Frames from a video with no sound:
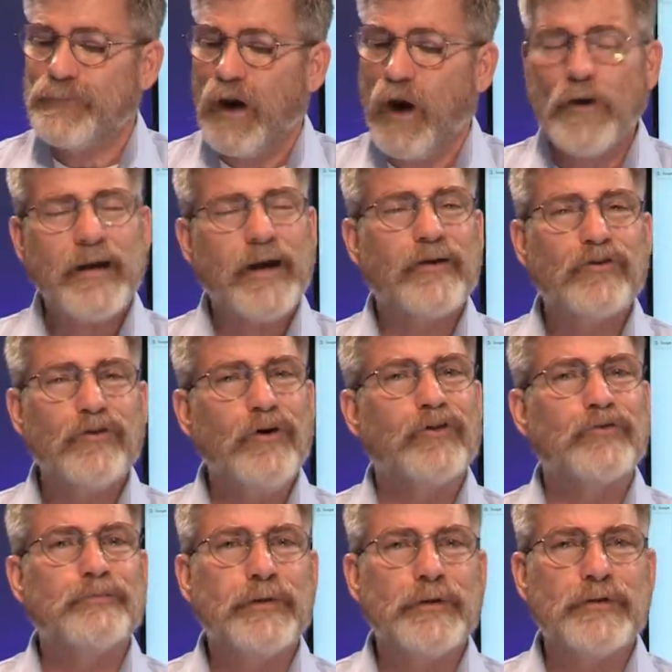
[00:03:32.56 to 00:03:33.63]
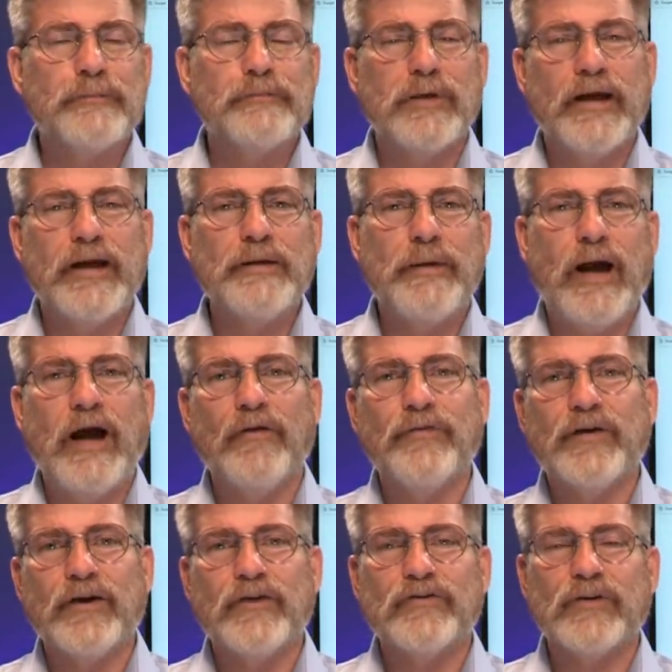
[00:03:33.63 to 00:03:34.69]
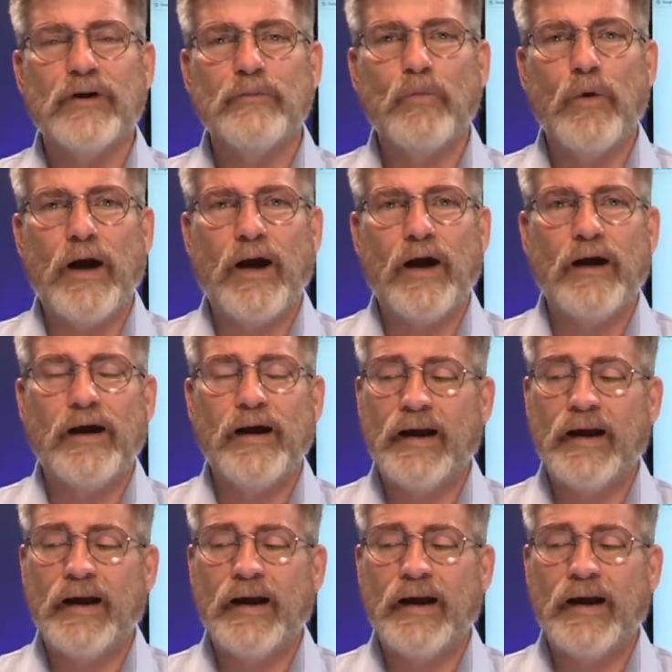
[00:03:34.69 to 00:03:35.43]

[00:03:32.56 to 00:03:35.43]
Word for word: All you got to do is put the blame out there somewhere,